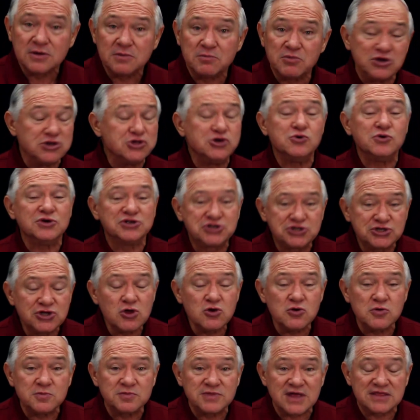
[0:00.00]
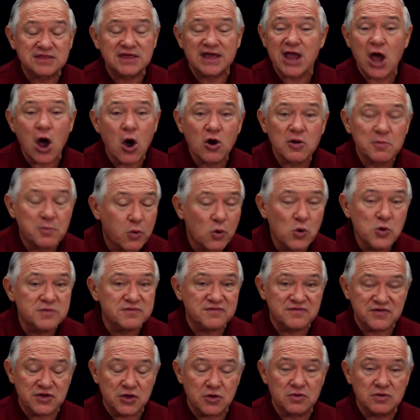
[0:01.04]
but you assume that they all approve
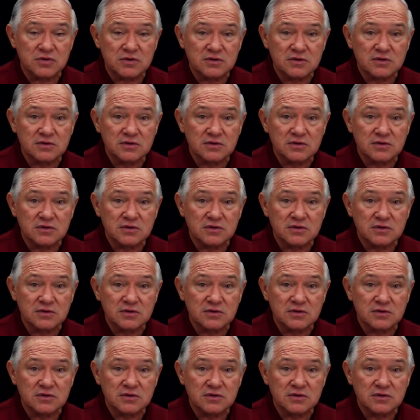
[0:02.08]
of you.